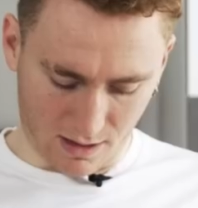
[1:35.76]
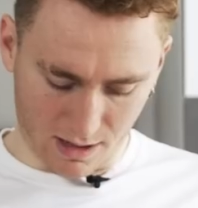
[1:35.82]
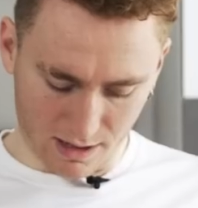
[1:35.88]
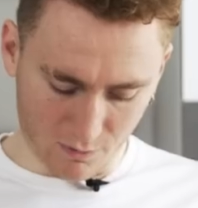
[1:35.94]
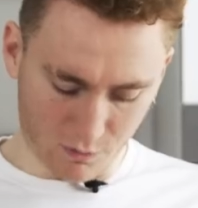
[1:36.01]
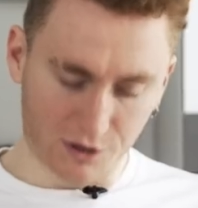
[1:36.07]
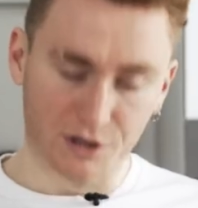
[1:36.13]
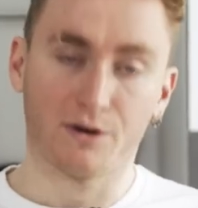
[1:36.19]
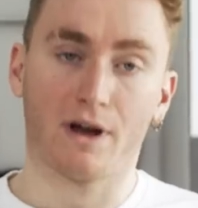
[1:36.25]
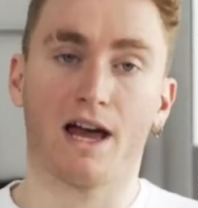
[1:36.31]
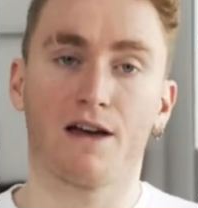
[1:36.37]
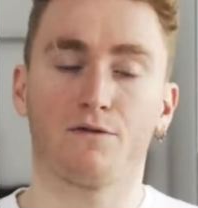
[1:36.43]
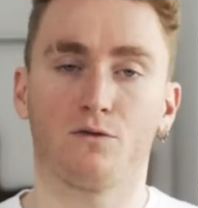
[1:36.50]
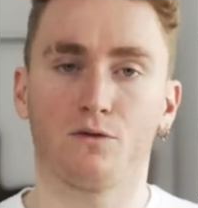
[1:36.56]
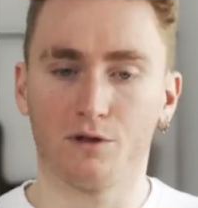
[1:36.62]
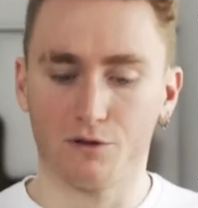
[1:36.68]
And then once you
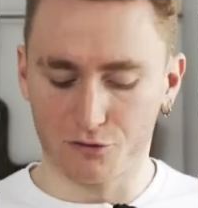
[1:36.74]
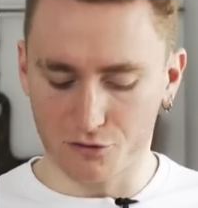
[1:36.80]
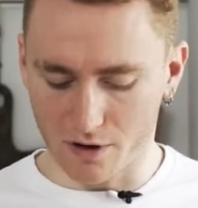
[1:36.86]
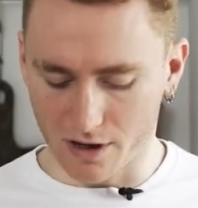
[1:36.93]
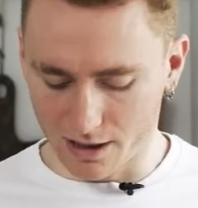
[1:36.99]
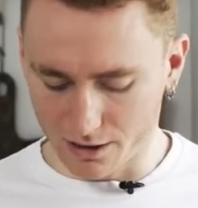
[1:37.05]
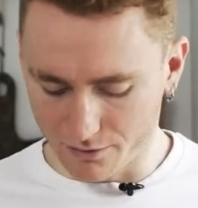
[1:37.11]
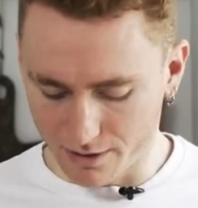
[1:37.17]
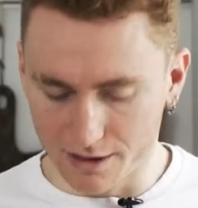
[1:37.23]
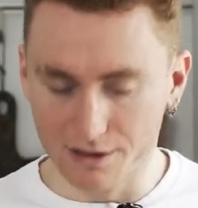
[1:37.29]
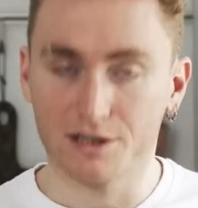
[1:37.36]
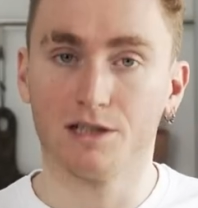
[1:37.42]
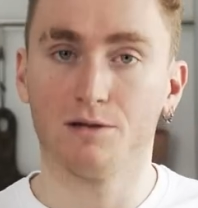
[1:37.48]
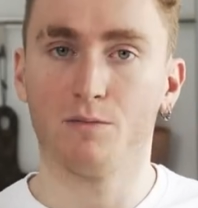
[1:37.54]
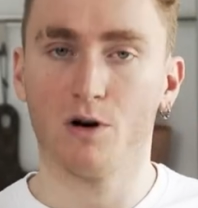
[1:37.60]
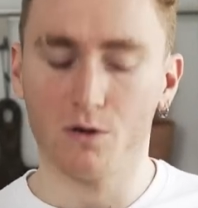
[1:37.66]
have all your dry
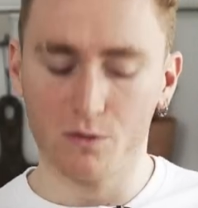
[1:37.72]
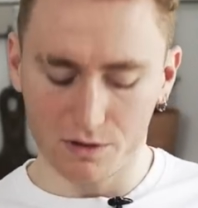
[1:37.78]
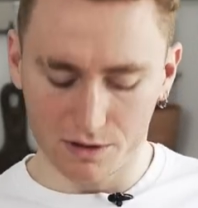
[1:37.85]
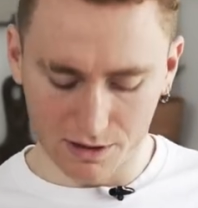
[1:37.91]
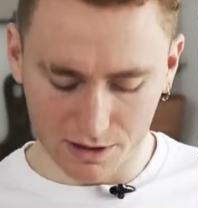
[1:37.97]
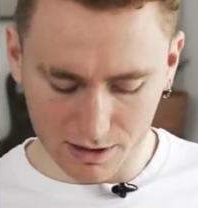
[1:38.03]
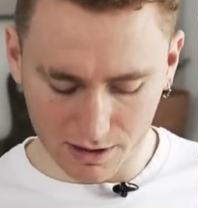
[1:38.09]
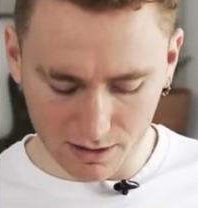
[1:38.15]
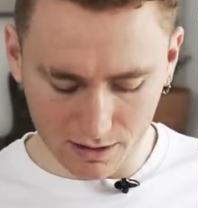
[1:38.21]
ingredients in the bowl, you're just